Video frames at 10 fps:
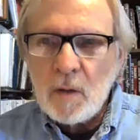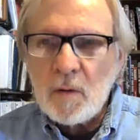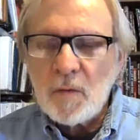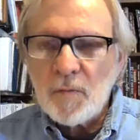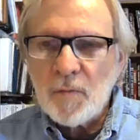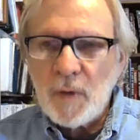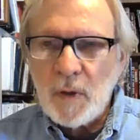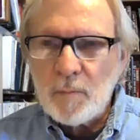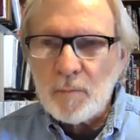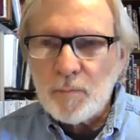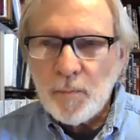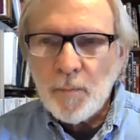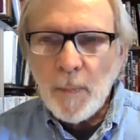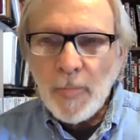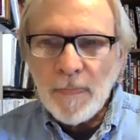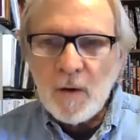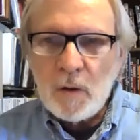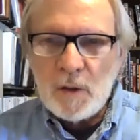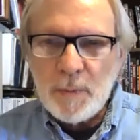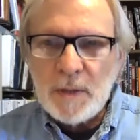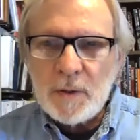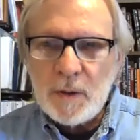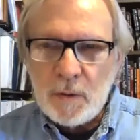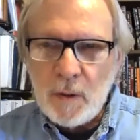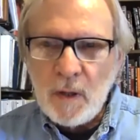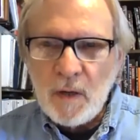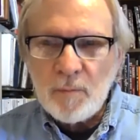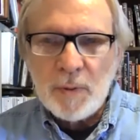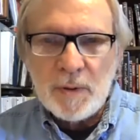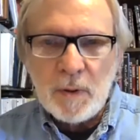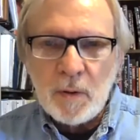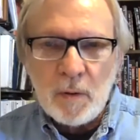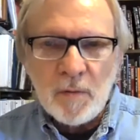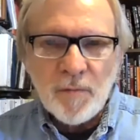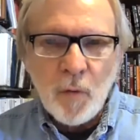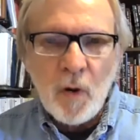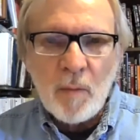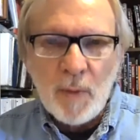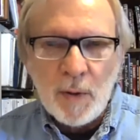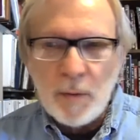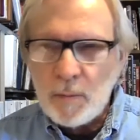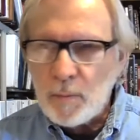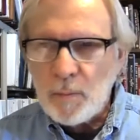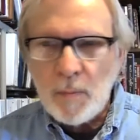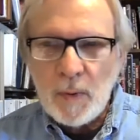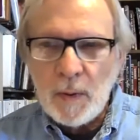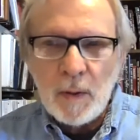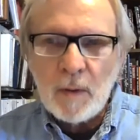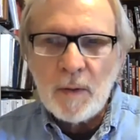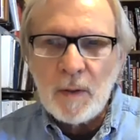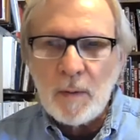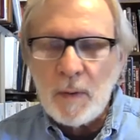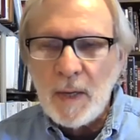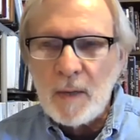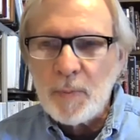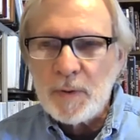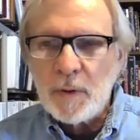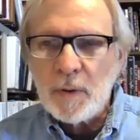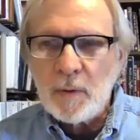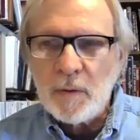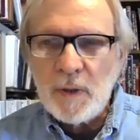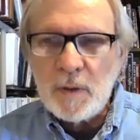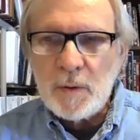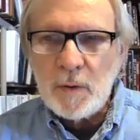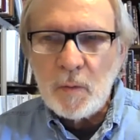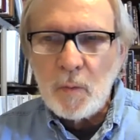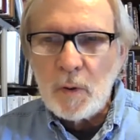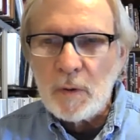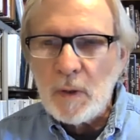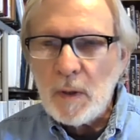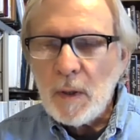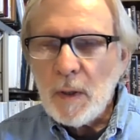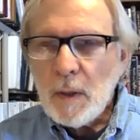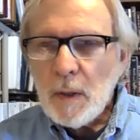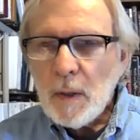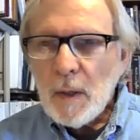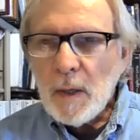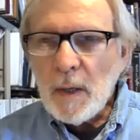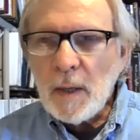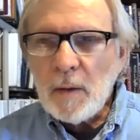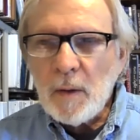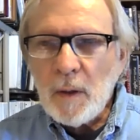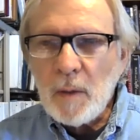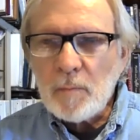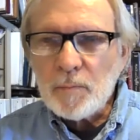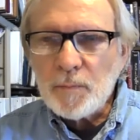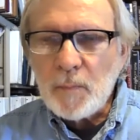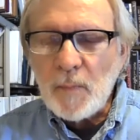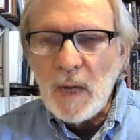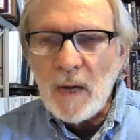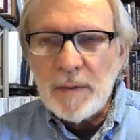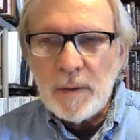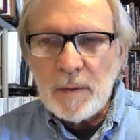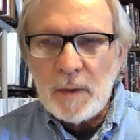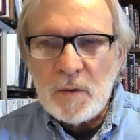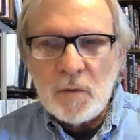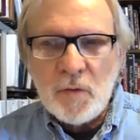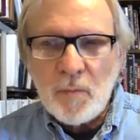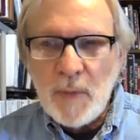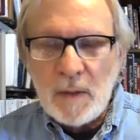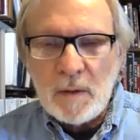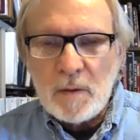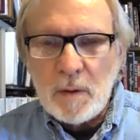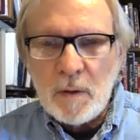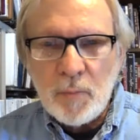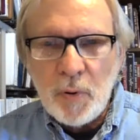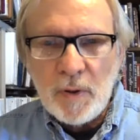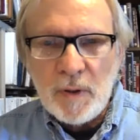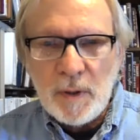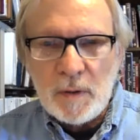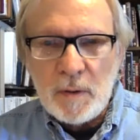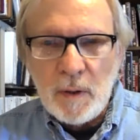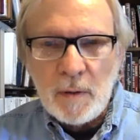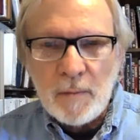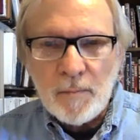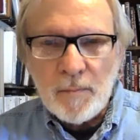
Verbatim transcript: out of um, you know, species that had a particular form and uh, that had a particular niche in the world. And um, I think that's a tremendously important insight,